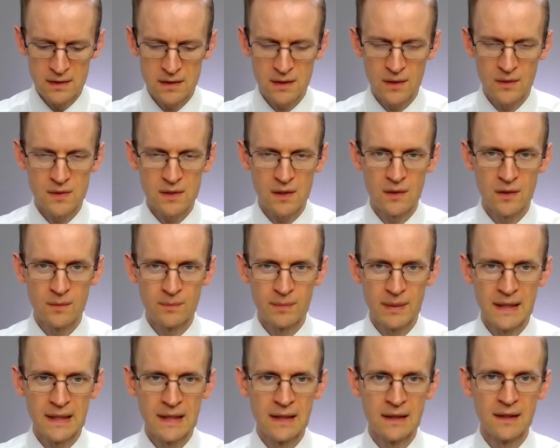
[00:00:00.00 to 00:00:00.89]
So it's only
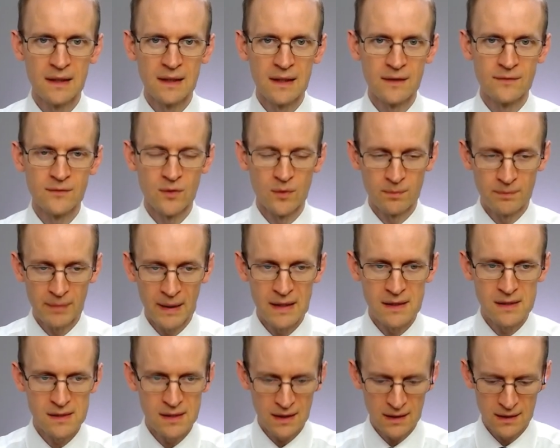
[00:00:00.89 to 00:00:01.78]
beginner level,
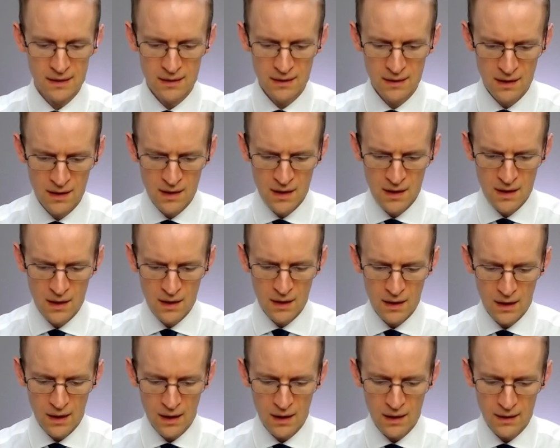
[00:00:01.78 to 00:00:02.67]
basic
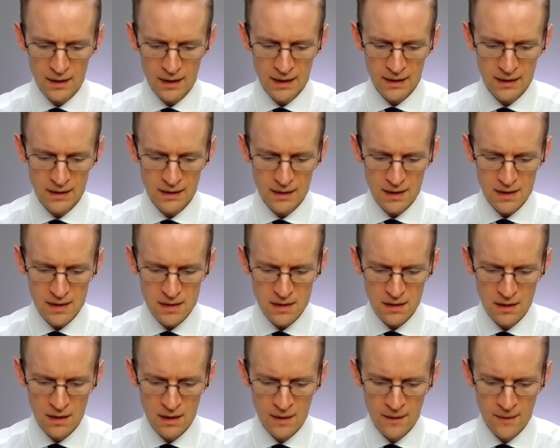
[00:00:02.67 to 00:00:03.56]
English.